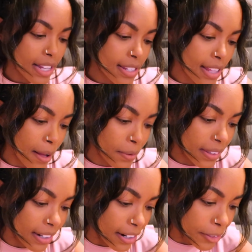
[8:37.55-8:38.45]
So that's that
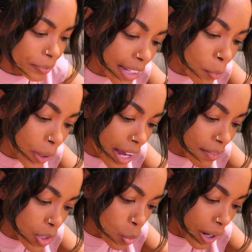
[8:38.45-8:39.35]
one there. Then we
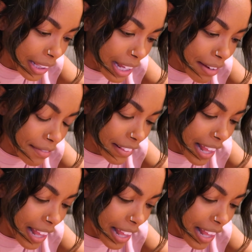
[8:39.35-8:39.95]
have Twilight